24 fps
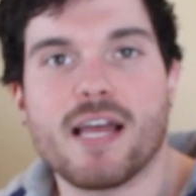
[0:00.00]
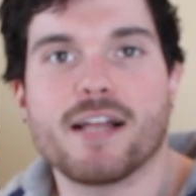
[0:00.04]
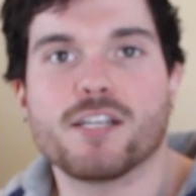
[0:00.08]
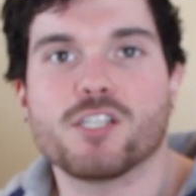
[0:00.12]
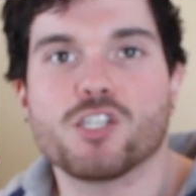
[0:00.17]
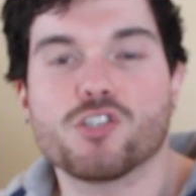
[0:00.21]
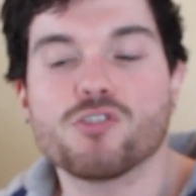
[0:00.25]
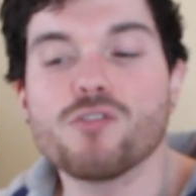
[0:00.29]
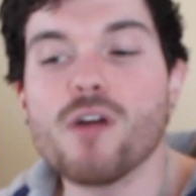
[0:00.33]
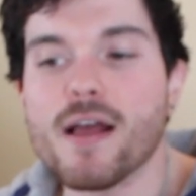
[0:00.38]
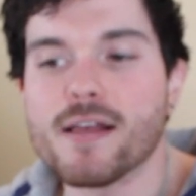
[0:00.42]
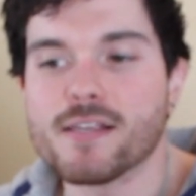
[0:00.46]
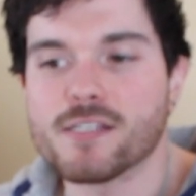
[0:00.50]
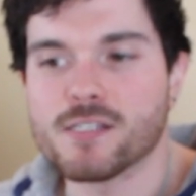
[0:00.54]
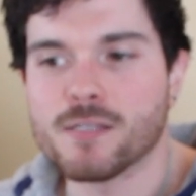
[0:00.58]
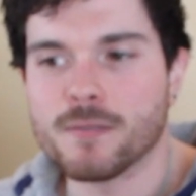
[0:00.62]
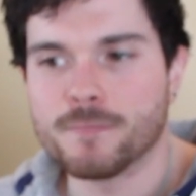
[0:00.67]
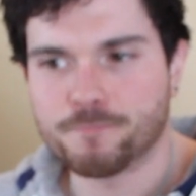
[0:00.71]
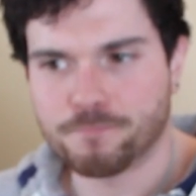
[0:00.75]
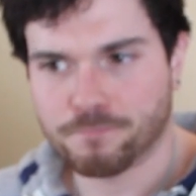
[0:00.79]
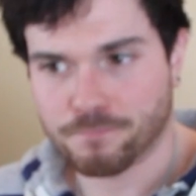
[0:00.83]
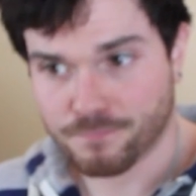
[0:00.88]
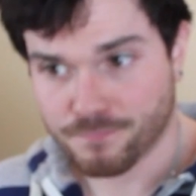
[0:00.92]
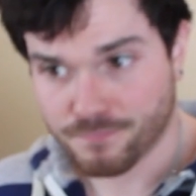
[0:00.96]
that
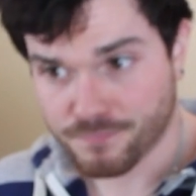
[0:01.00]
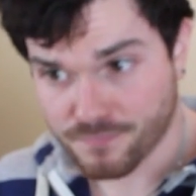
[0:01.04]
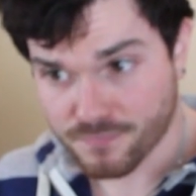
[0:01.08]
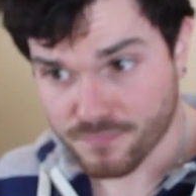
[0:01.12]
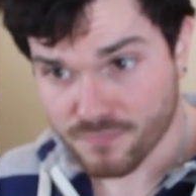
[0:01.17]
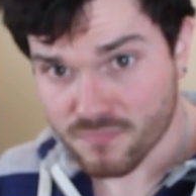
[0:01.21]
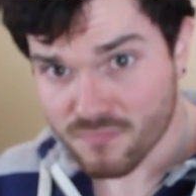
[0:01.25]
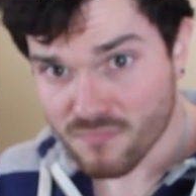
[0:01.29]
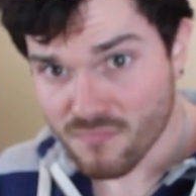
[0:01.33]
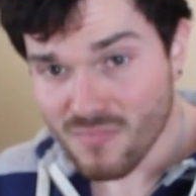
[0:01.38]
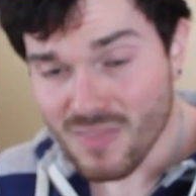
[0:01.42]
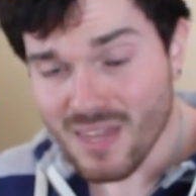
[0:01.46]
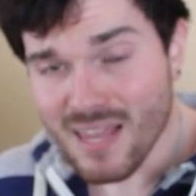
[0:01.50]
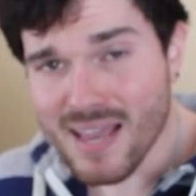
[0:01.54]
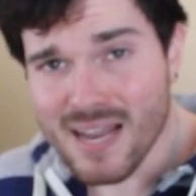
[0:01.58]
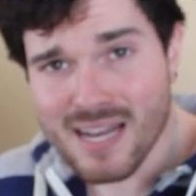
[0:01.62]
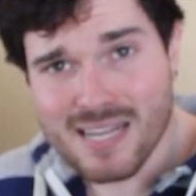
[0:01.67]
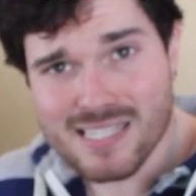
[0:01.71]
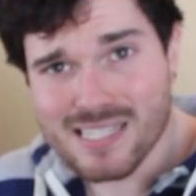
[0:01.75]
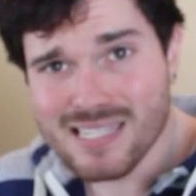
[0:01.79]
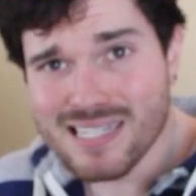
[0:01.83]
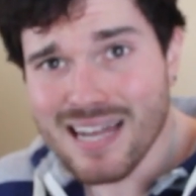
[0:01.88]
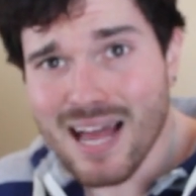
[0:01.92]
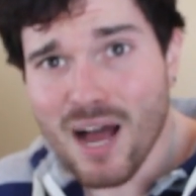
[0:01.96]
stress,
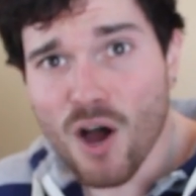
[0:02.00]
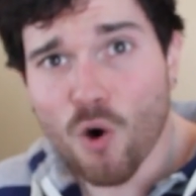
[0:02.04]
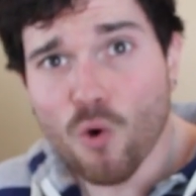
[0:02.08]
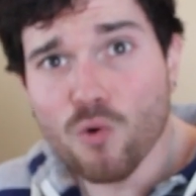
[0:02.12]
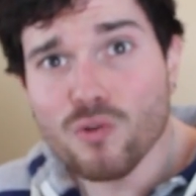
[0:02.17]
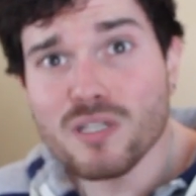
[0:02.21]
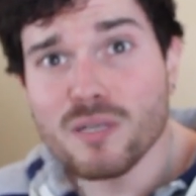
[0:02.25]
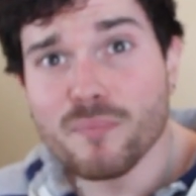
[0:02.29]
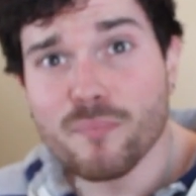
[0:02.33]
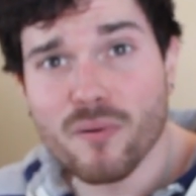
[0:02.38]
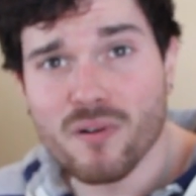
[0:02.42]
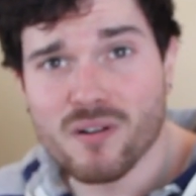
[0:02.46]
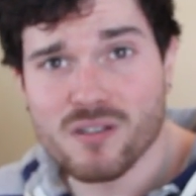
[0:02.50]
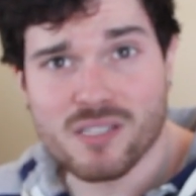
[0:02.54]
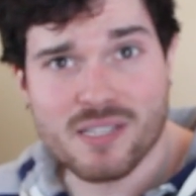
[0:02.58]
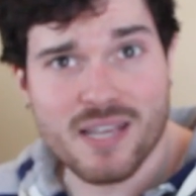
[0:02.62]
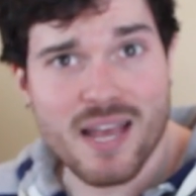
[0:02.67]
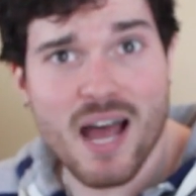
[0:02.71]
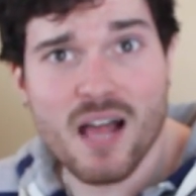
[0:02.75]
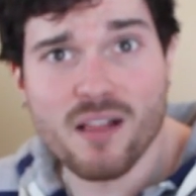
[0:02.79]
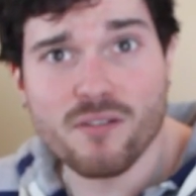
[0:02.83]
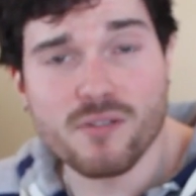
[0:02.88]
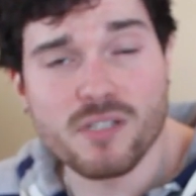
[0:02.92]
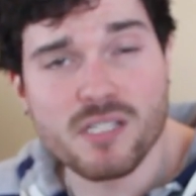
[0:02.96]
because it not only burns
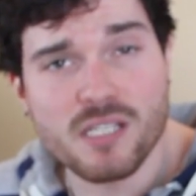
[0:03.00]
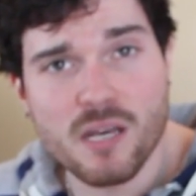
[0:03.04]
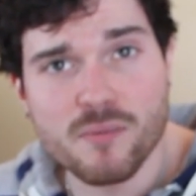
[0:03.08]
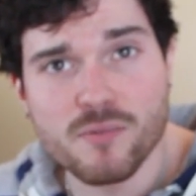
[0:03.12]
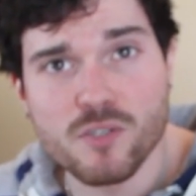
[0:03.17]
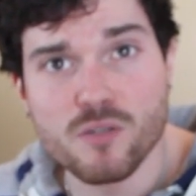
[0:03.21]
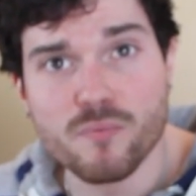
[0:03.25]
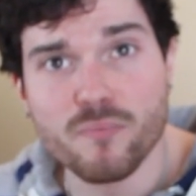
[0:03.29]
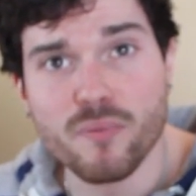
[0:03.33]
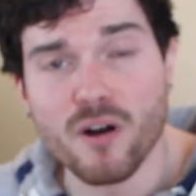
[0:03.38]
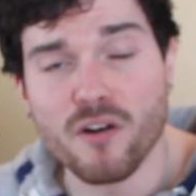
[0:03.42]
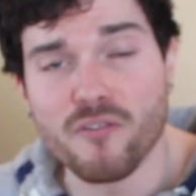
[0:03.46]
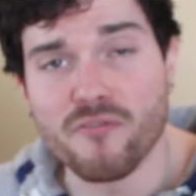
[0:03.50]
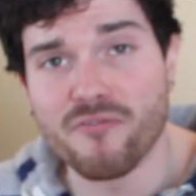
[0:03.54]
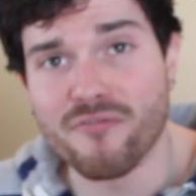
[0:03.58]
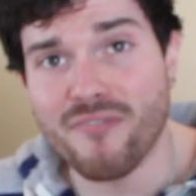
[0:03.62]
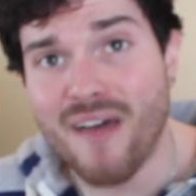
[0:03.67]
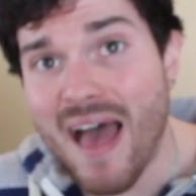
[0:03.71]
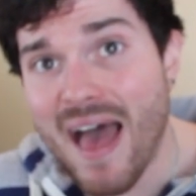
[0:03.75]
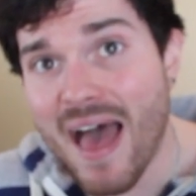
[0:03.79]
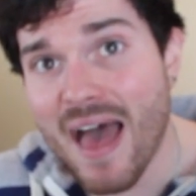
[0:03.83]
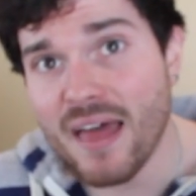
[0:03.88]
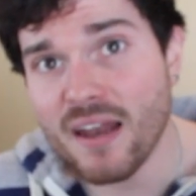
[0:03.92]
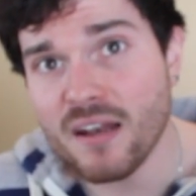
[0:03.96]
calories, helps you burn
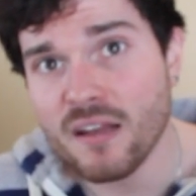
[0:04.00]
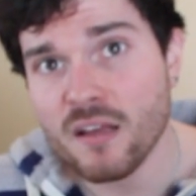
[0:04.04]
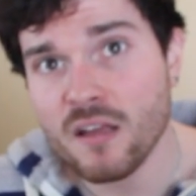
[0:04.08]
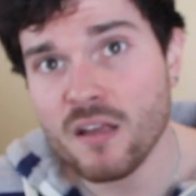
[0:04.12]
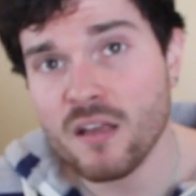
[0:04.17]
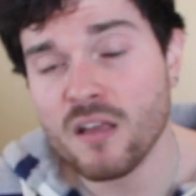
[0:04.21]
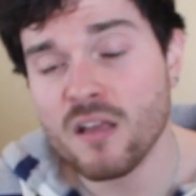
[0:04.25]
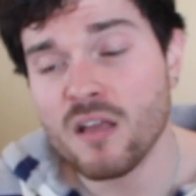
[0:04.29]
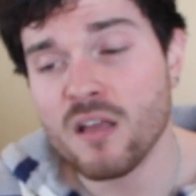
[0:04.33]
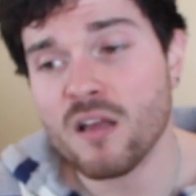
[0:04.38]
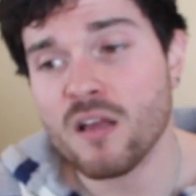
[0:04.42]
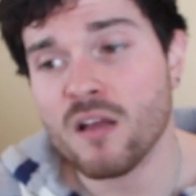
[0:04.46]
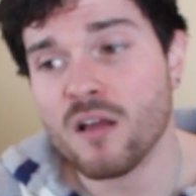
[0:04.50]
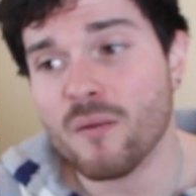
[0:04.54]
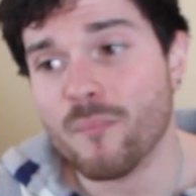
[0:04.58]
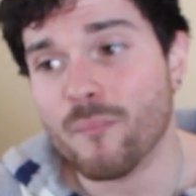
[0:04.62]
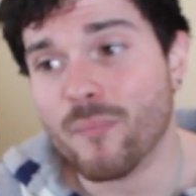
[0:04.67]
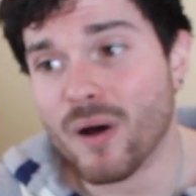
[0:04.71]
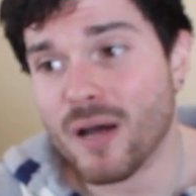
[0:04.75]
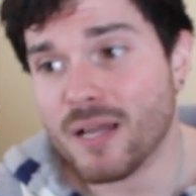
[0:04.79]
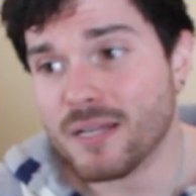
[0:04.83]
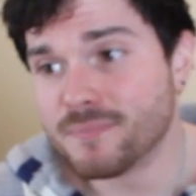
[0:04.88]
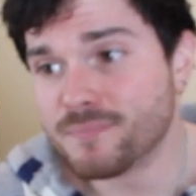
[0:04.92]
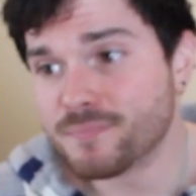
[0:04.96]
fat,
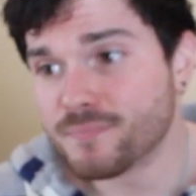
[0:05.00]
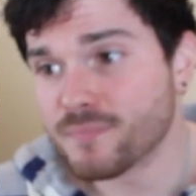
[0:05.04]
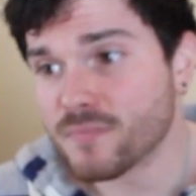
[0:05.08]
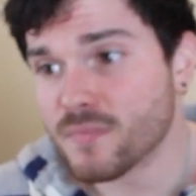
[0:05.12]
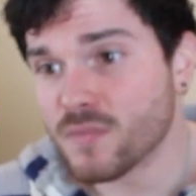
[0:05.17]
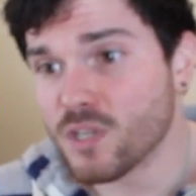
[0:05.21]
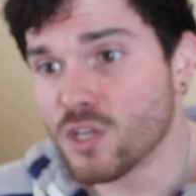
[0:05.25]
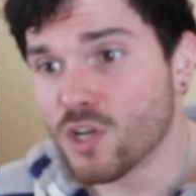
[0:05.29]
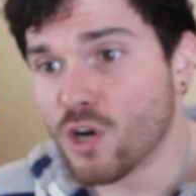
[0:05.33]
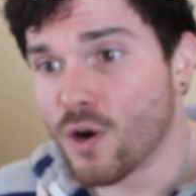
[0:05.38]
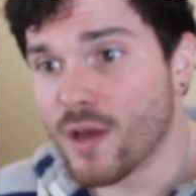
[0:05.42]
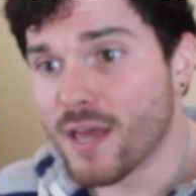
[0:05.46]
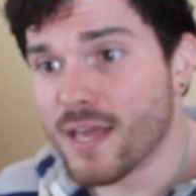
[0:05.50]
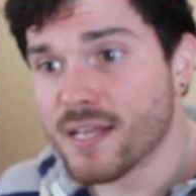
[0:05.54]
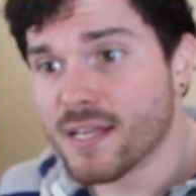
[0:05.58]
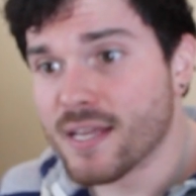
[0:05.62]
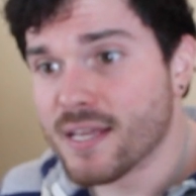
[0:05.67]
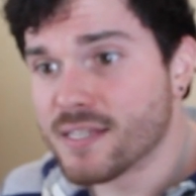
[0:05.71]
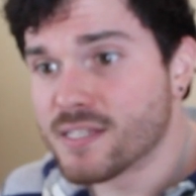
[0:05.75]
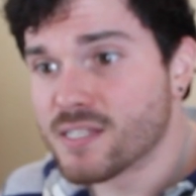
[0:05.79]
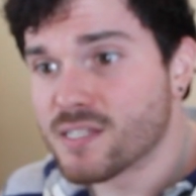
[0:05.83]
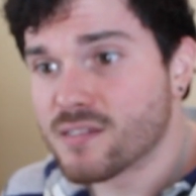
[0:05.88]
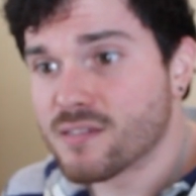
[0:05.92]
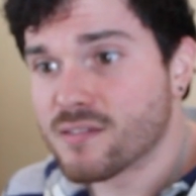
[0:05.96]
but, you know,
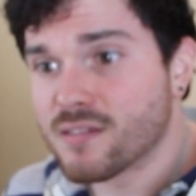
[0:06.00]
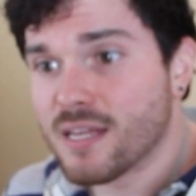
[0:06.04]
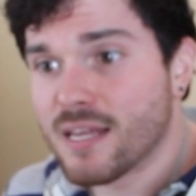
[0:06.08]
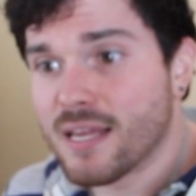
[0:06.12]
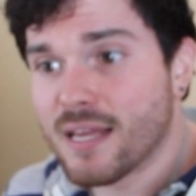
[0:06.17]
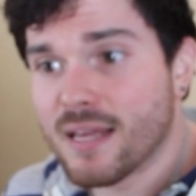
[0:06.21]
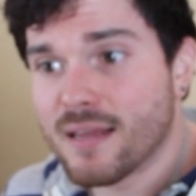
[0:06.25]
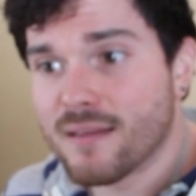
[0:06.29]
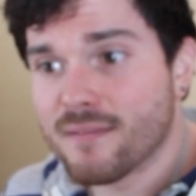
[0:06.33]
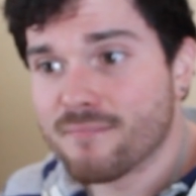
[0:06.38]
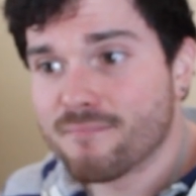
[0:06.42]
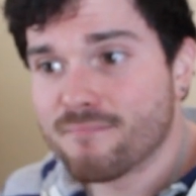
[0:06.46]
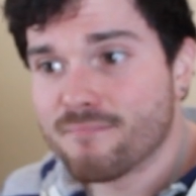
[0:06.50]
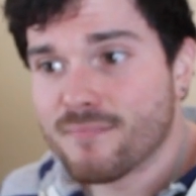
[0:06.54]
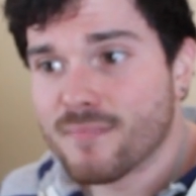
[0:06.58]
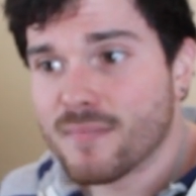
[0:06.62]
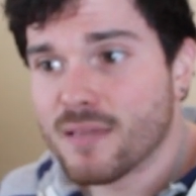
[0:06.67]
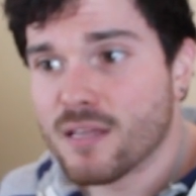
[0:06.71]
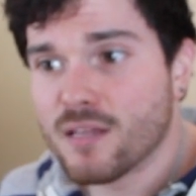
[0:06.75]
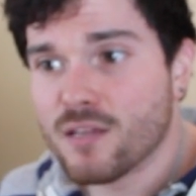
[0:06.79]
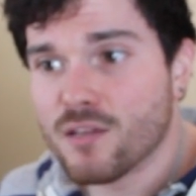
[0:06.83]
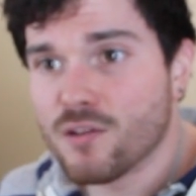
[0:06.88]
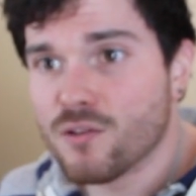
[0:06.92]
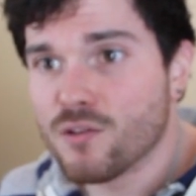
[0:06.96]
it's
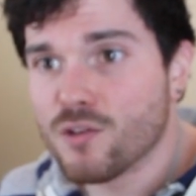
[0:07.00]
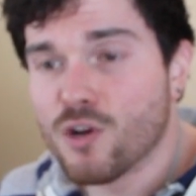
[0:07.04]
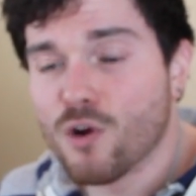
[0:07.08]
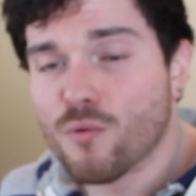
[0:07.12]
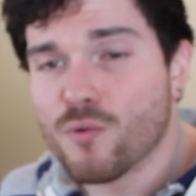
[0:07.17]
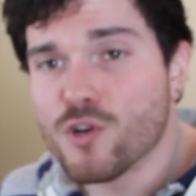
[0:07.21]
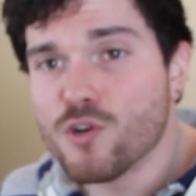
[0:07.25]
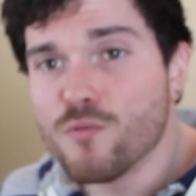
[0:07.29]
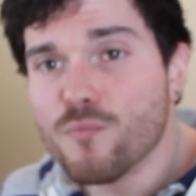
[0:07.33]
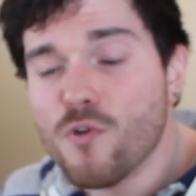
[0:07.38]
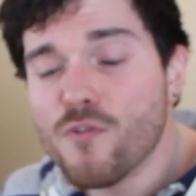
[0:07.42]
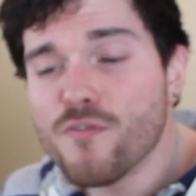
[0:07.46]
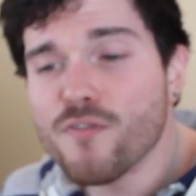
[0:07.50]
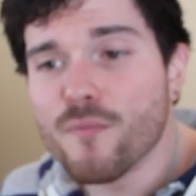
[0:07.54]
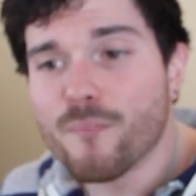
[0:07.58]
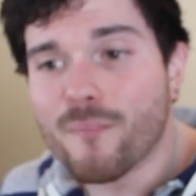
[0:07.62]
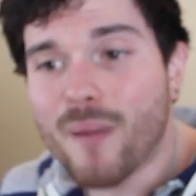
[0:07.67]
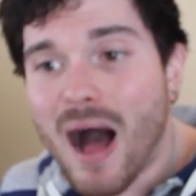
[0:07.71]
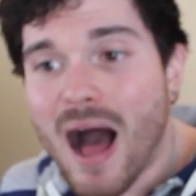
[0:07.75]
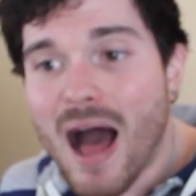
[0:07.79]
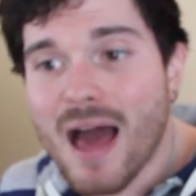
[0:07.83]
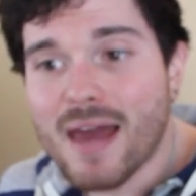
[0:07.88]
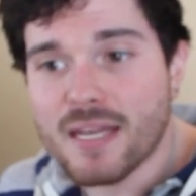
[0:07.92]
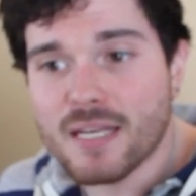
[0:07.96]
when you move your
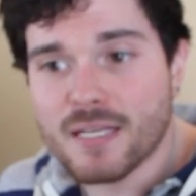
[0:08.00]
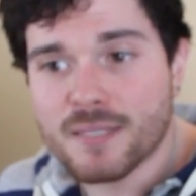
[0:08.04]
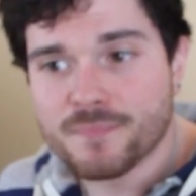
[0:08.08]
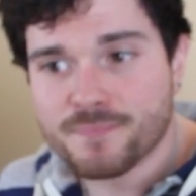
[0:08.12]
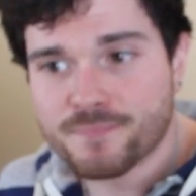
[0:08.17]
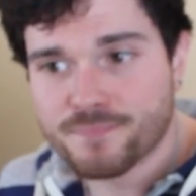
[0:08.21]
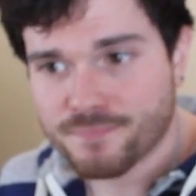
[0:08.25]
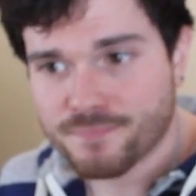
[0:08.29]
body,